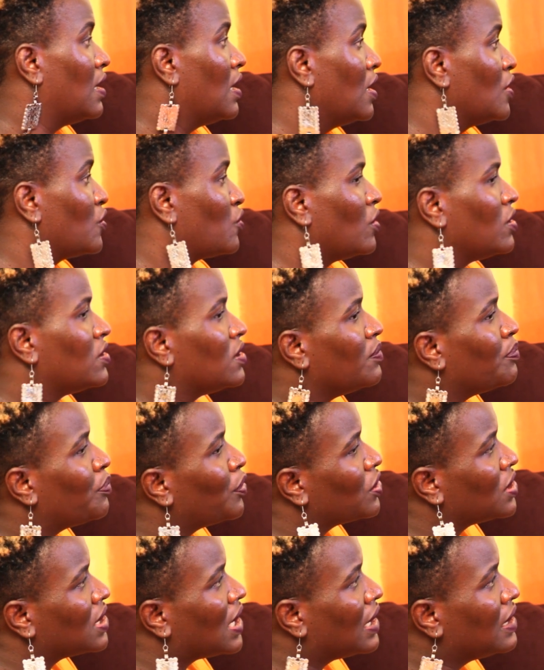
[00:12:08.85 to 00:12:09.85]
So it's
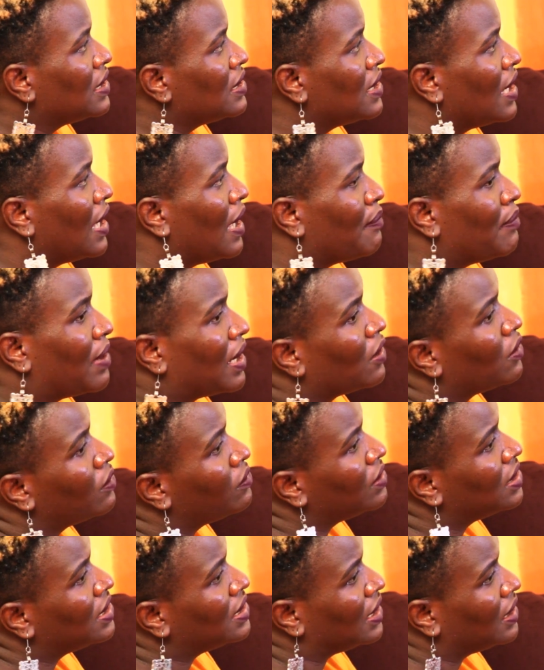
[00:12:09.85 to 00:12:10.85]
important, but I
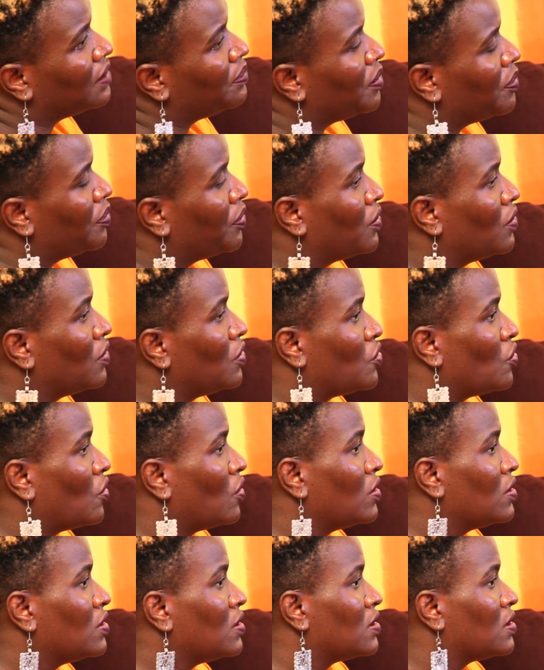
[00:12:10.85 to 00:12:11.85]
always tell people,
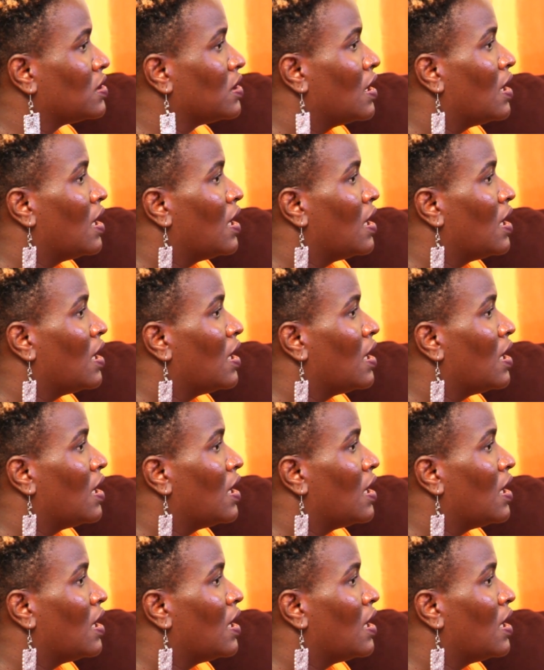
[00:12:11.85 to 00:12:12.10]
don't